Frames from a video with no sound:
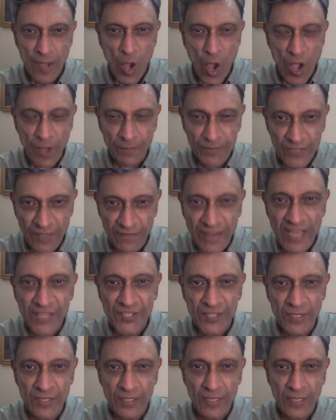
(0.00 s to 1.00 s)

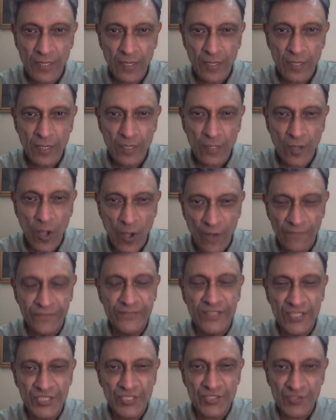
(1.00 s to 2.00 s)
observation of
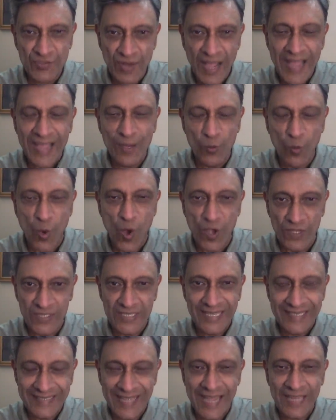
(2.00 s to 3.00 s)
this trial
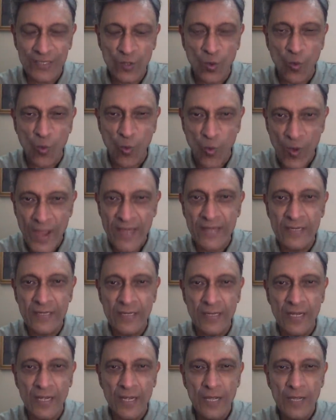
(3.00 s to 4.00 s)
was that
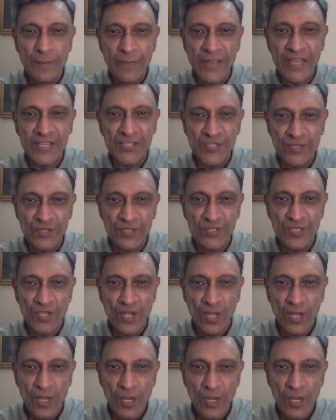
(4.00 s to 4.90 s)
when patients